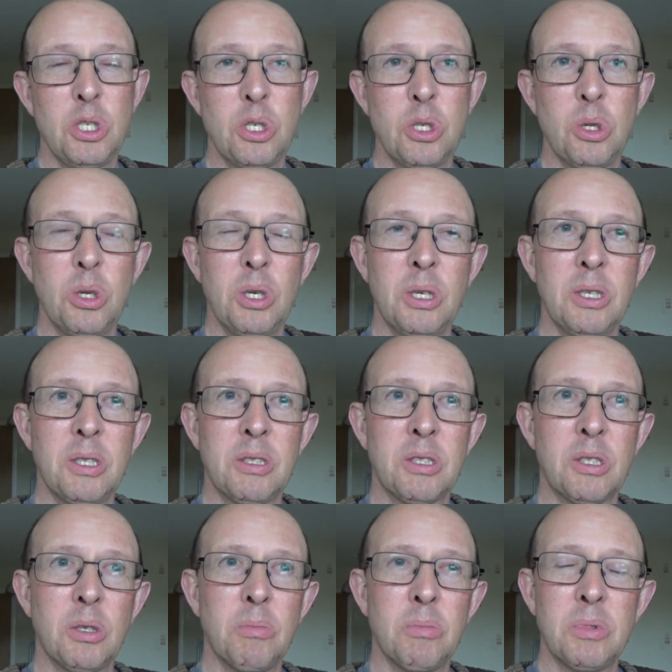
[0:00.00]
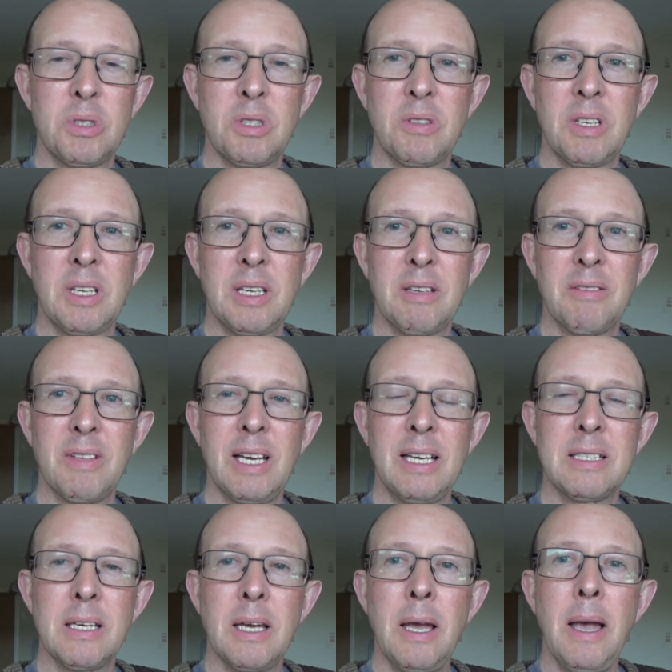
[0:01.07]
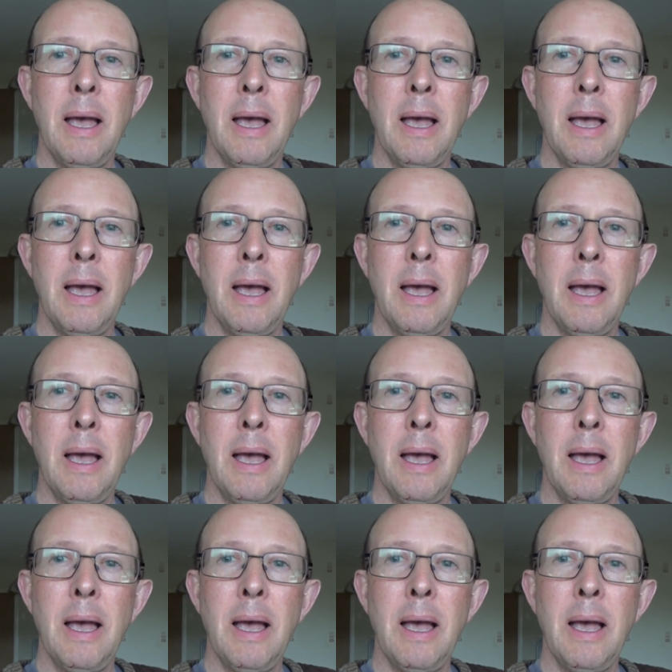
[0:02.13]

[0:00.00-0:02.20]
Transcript: store, come to think of that.